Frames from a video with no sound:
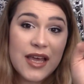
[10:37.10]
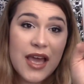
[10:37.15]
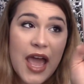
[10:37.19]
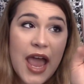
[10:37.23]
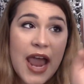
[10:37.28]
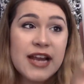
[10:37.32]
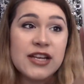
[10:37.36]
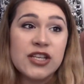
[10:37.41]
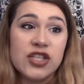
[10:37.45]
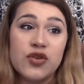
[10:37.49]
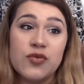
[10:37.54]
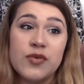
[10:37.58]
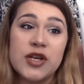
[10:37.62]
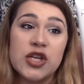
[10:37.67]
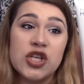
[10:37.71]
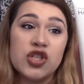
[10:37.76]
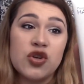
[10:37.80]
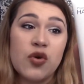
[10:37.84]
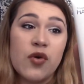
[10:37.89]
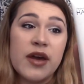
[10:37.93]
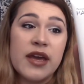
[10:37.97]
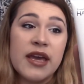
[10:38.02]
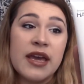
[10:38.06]
I do
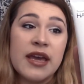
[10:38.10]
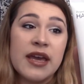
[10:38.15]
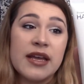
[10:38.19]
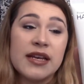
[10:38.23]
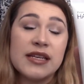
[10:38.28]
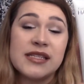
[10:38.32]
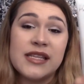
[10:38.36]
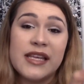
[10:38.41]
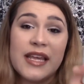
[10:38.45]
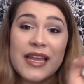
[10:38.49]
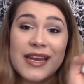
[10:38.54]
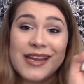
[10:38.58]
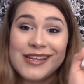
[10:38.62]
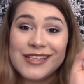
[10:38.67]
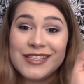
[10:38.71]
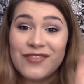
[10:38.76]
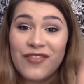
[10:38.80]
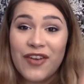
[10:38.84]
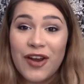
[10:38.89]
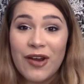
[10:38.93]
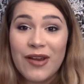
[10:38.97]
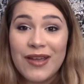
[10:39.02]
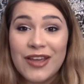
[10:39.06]
enjoy it. It is
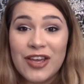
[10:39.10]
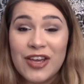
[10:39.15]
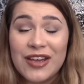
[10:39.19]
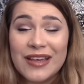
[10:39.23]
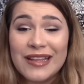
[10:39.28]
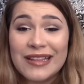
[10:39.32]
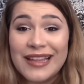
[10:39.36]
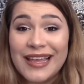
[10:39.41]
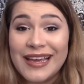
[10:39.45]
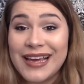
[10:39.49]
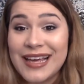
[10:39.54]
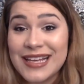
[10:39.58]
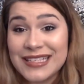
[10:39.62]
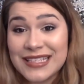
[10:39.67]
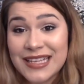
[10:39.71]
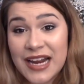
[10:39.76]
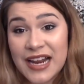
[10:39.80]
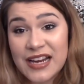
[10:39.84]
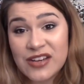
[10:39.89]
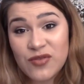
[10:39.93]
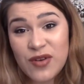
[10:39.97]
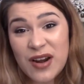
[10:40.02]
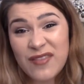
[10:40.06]
very good. Like I
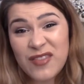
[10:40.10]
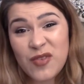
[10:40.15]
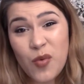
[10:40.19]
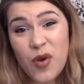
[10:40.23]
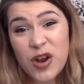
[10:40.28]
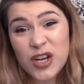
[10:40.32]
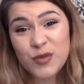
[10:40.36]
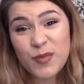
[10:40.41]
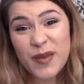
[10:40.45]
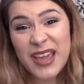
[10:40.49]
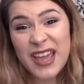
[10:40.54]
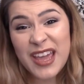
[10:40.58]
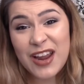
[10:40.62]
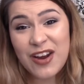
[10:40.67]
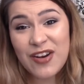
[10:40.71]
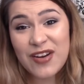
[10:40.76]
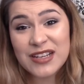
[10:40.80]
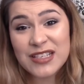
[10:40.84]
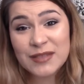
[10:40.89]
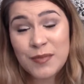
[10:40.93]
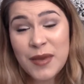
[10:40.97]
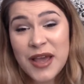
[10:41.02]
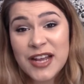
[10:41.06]
said, I don't have to wash my hair
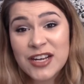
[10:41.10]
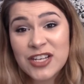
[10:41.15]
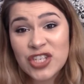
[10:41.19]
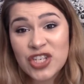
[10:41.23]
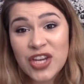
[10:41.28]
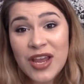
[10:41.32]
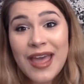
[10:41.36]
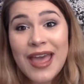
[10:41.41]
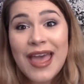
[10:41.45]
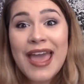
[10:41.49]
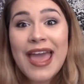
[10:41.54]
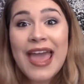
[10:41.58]
as much.